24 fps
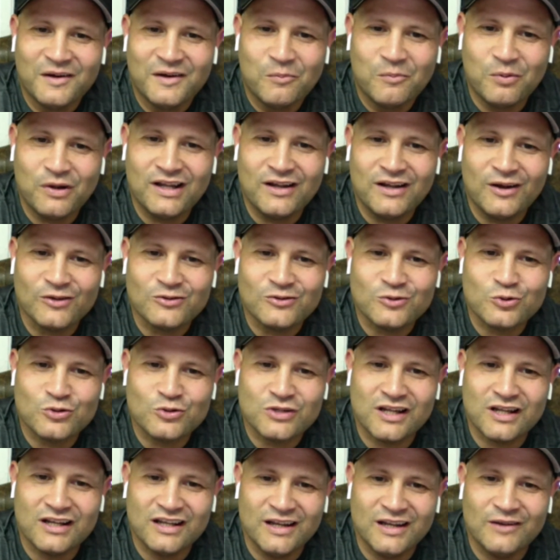But he also
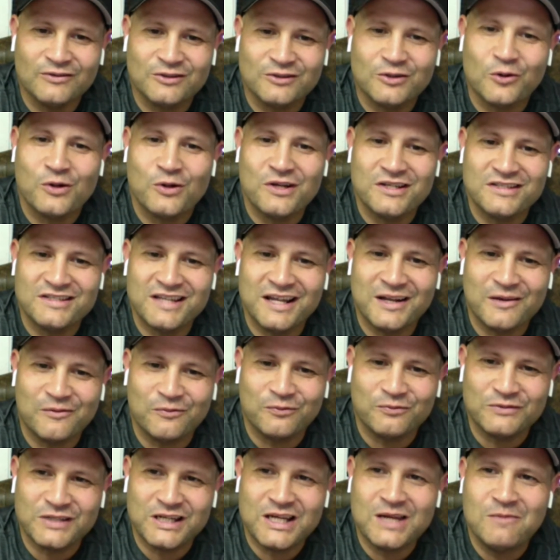said,
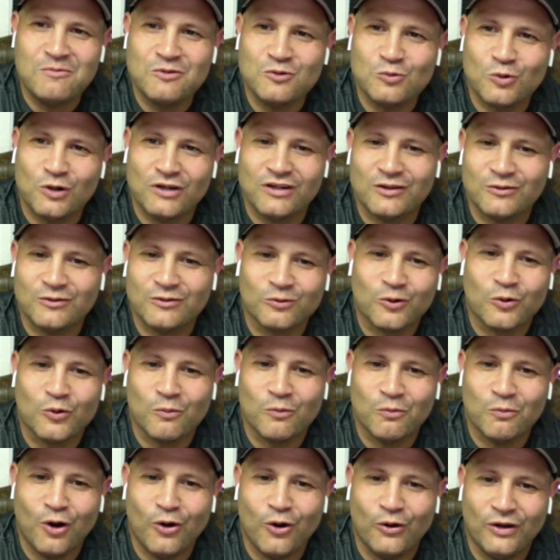if teams want to throw the
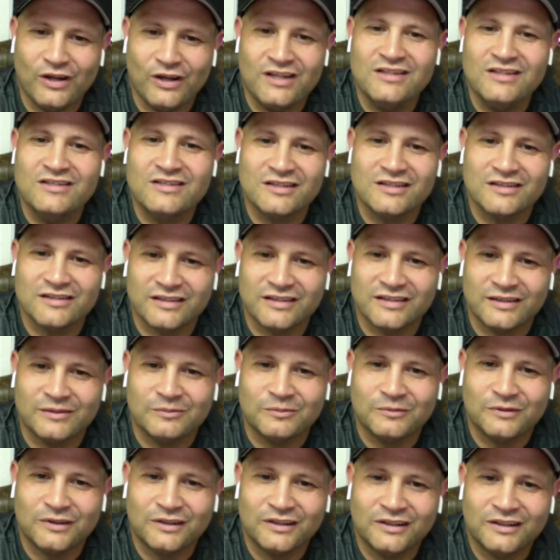ball into
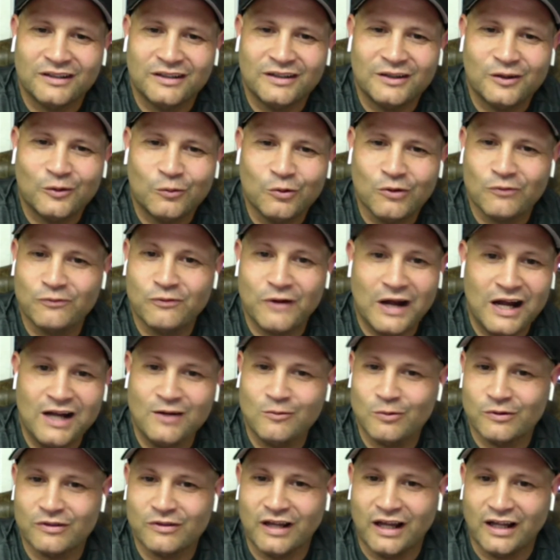them, we're
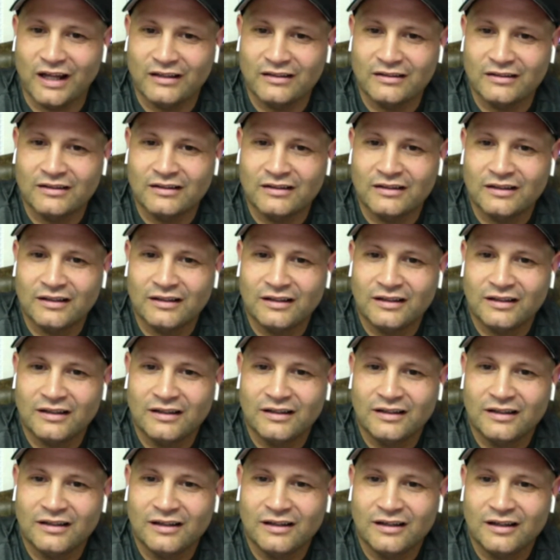fine with that.
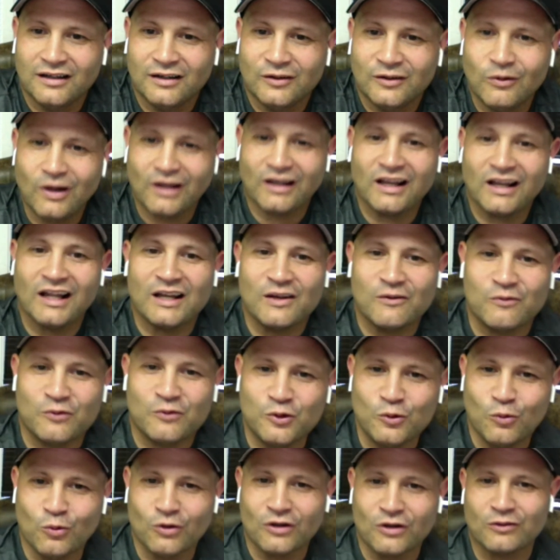Right? Like, if
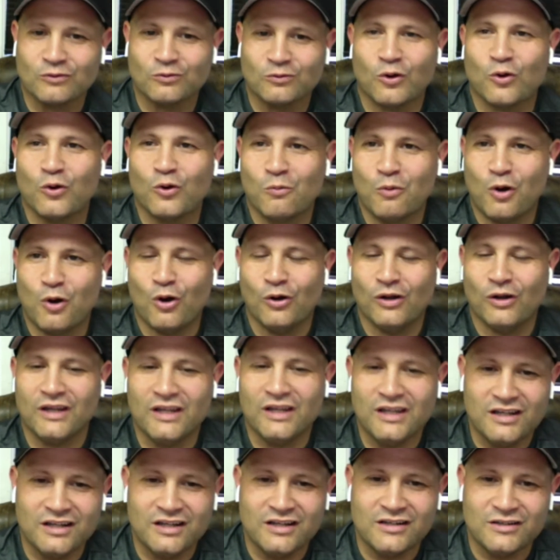you want to throw the ball
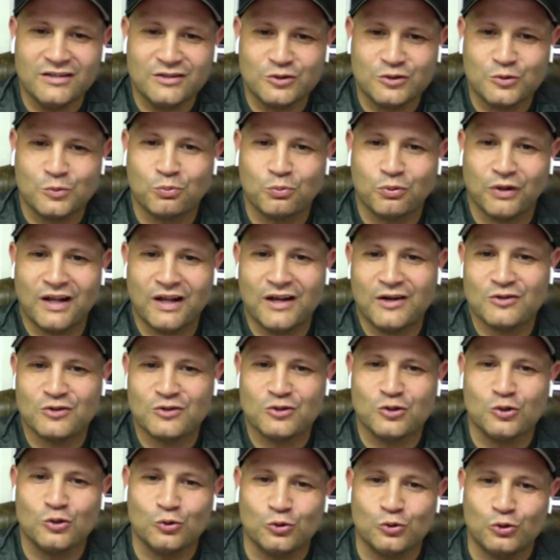into players
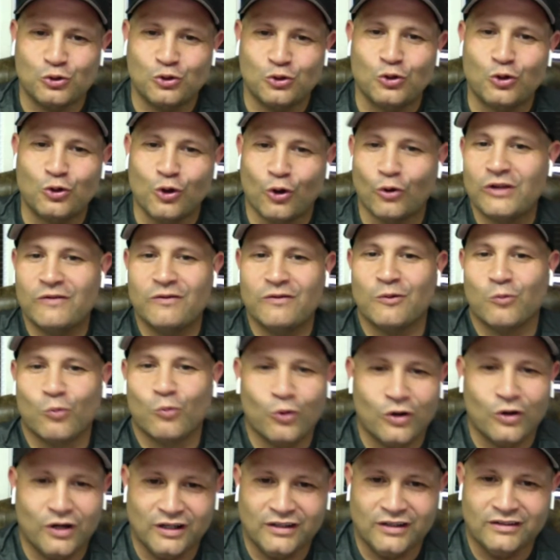who you don't even
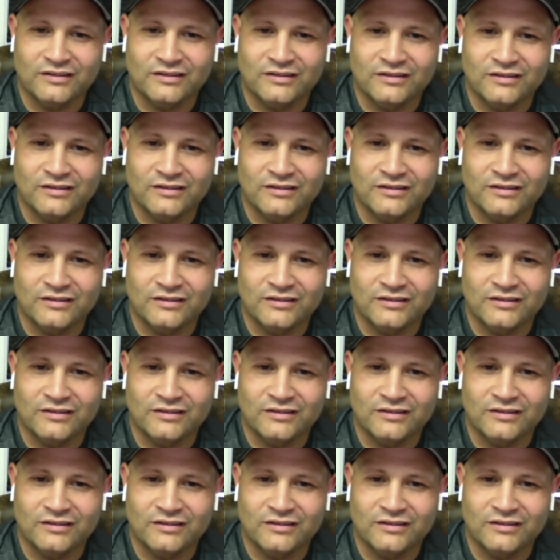want